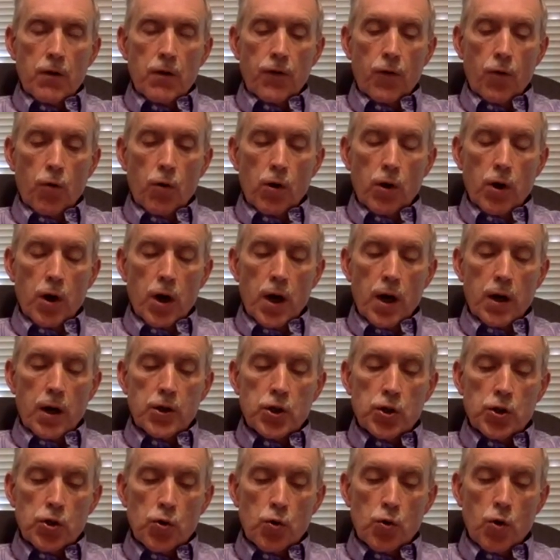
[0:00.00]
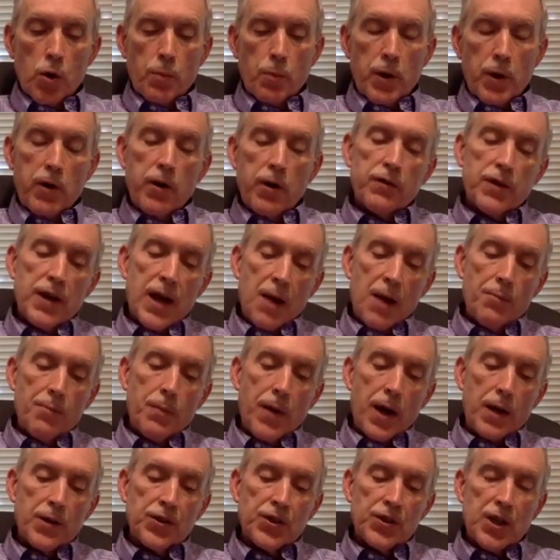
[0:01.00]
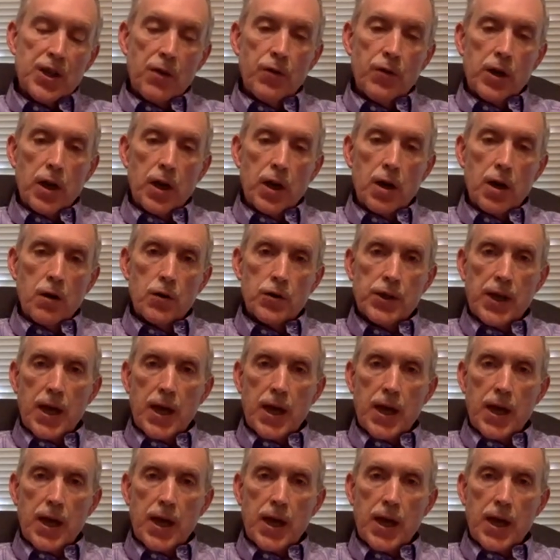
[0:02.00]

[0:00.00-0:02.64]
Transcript: for a short period of time, about 7 years,